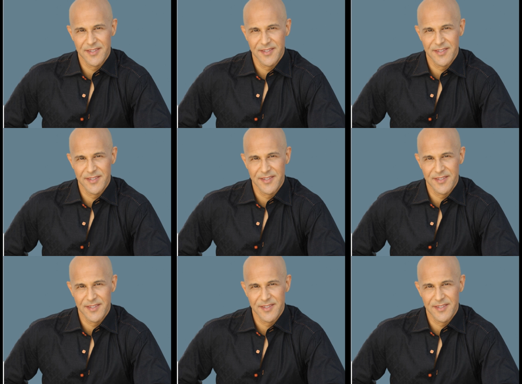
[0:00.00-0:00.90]

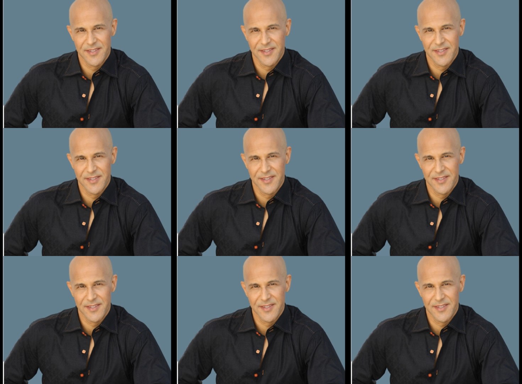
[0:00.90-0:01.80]

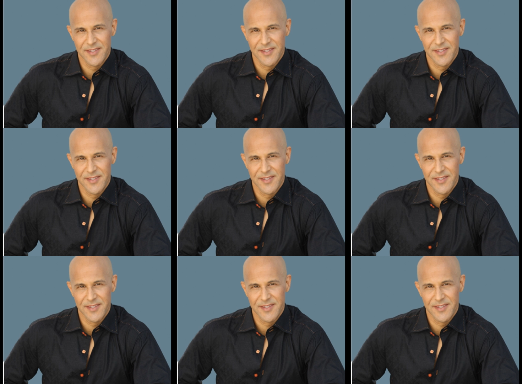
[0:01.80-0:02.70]

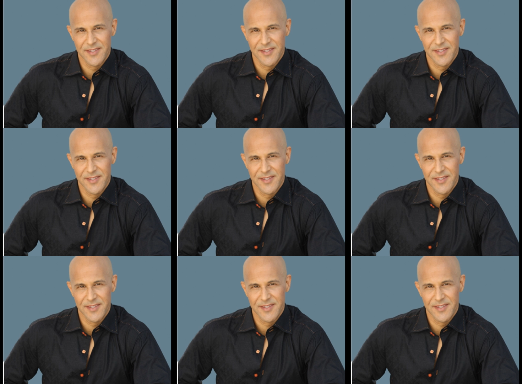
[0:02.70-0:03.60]

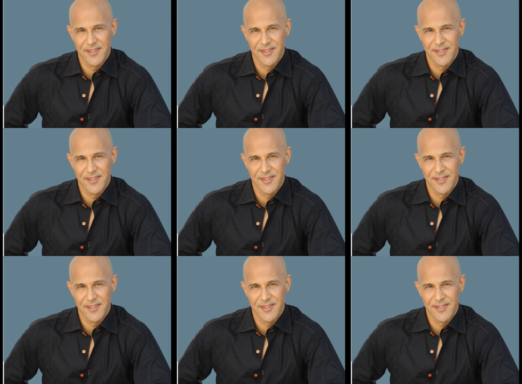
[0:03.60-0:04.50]

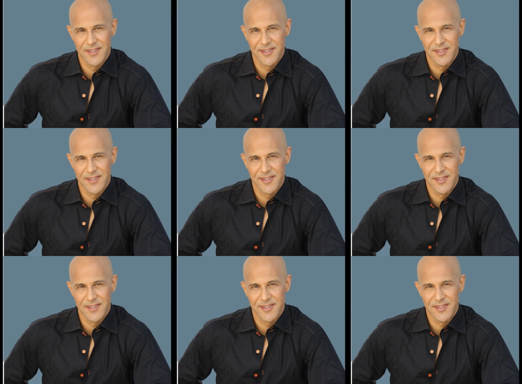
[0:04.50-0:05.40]

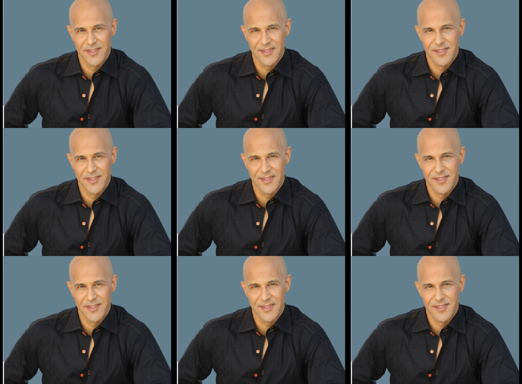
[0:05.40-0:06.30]

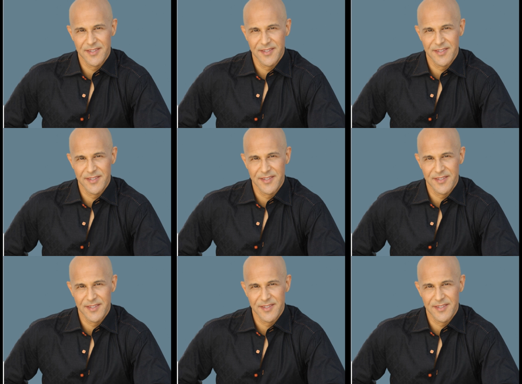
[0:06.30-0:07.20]

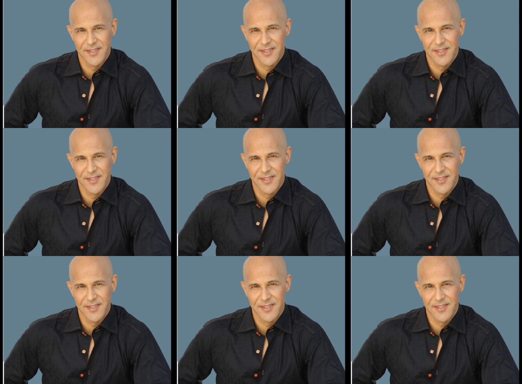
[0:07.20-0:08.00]
(no lip movement)